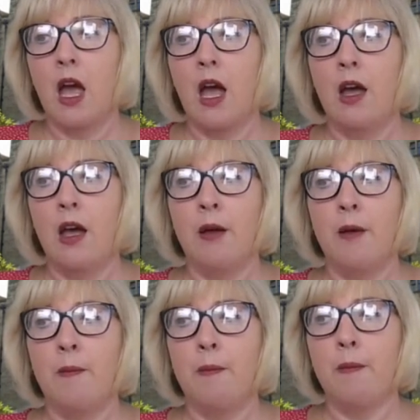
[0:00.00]

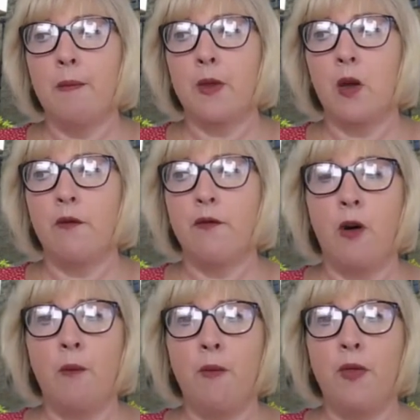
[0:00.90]

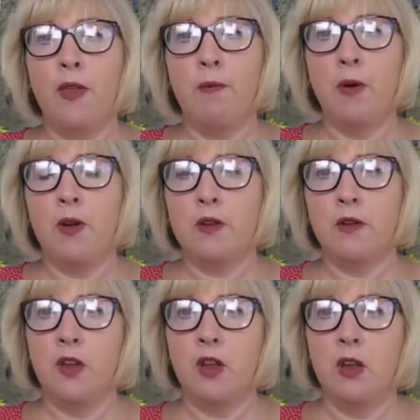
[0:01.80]
From the point
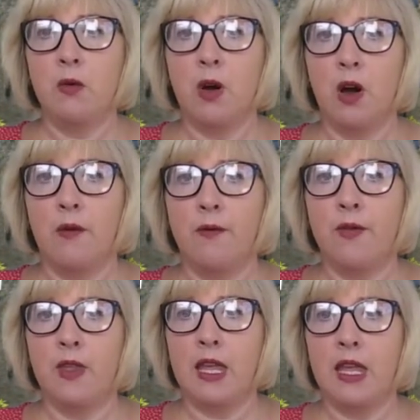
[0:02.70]
of view of
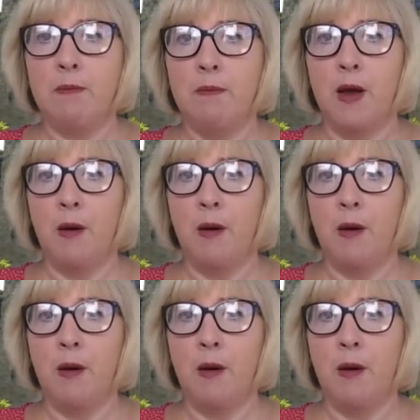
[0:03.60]
the